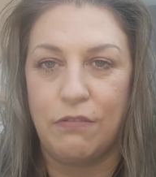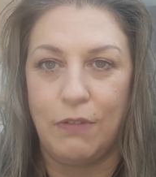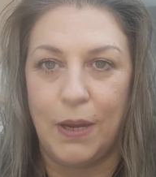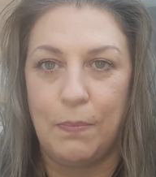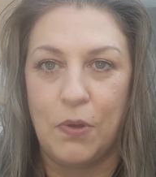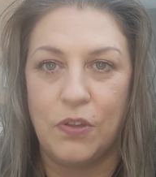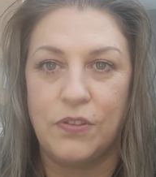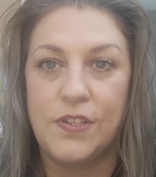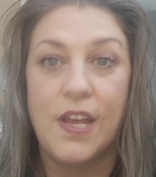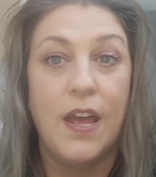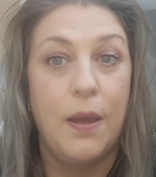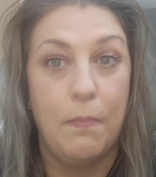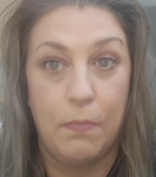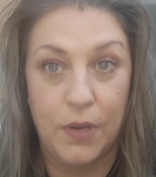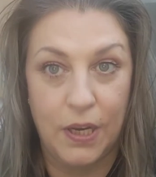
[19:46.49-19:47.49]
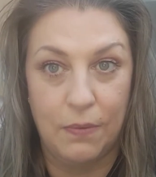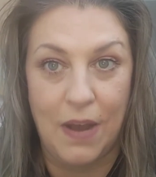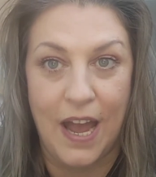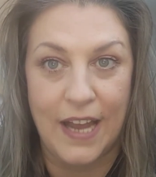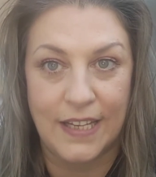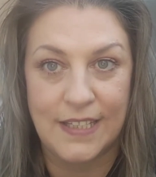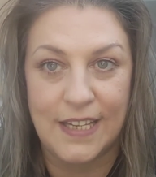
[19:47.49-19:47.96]
3 months, but it
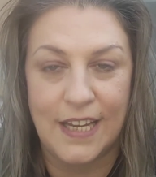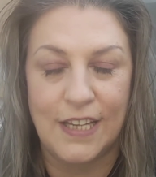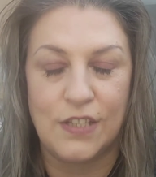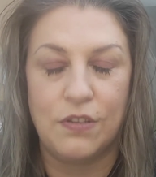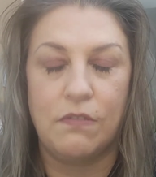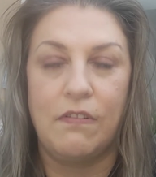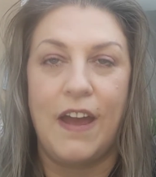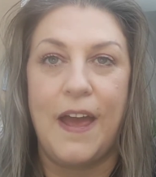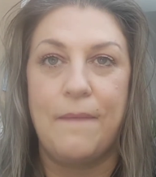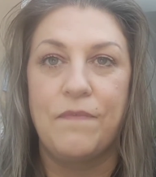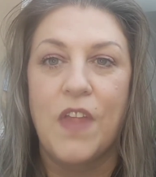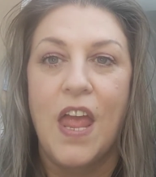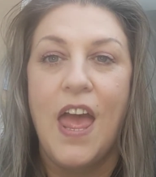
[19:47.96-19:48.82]
works, it's great.